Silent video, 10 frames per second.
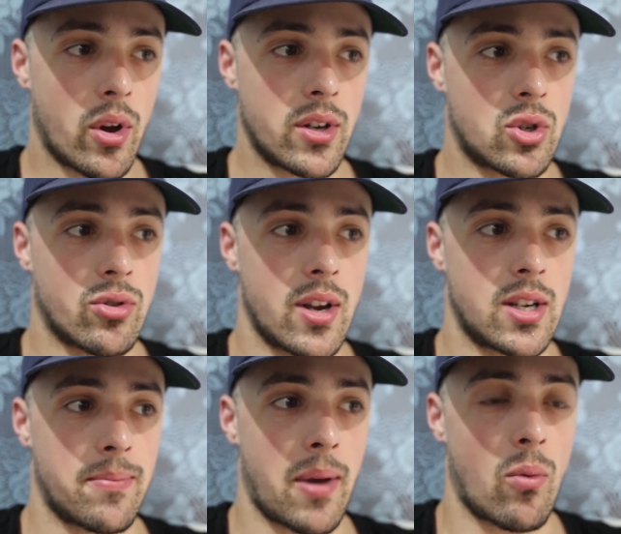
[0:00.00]
intrigued
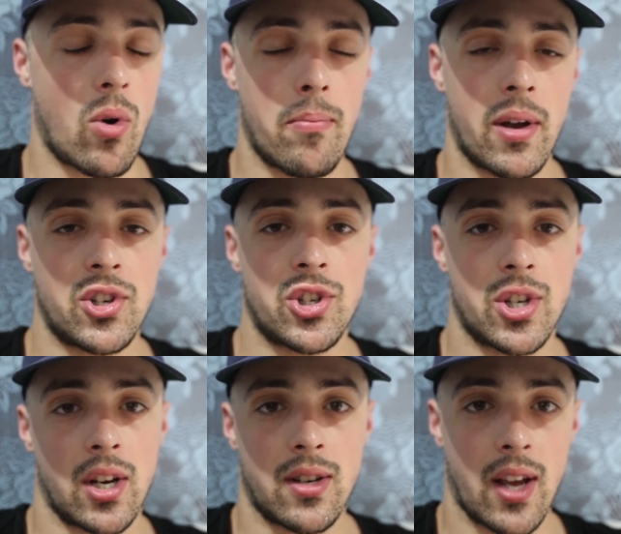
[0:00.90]
about what my
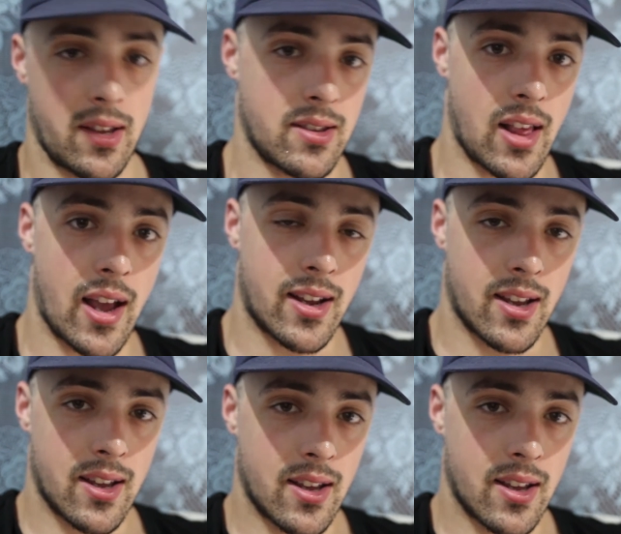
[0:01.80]
shit tastes like.